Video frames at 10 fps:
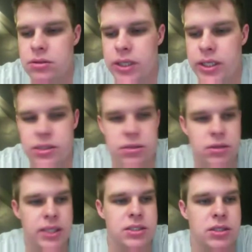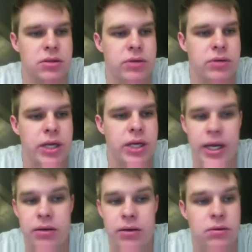that's lesson 3. I
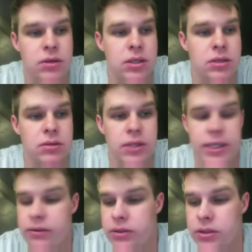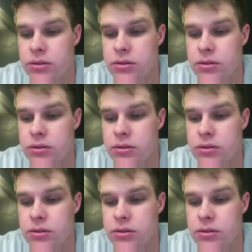don't want to do that one.